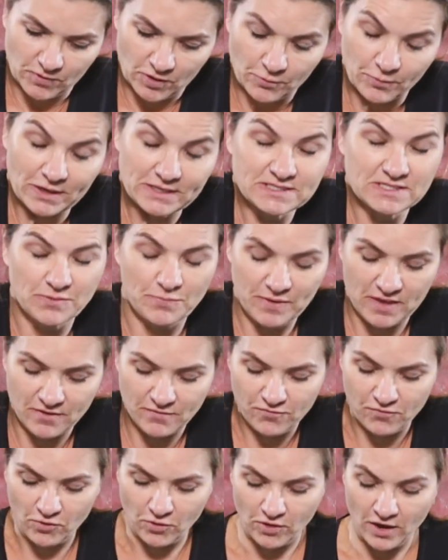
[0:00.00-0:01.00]

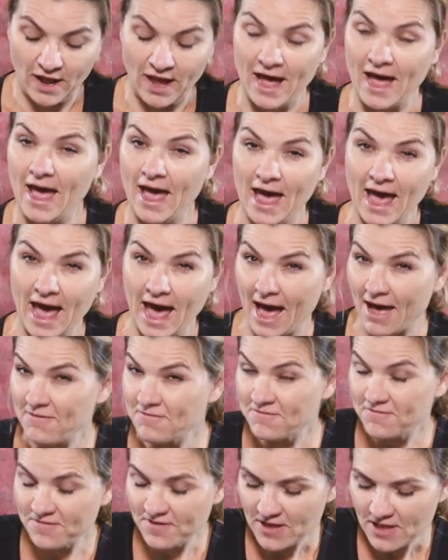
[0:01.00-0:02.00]
recipe for a
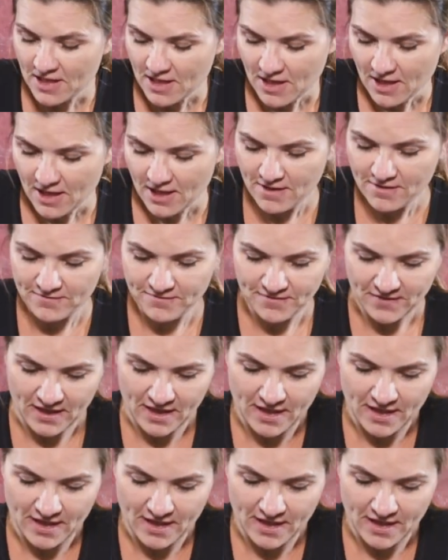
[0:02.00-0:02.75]
half of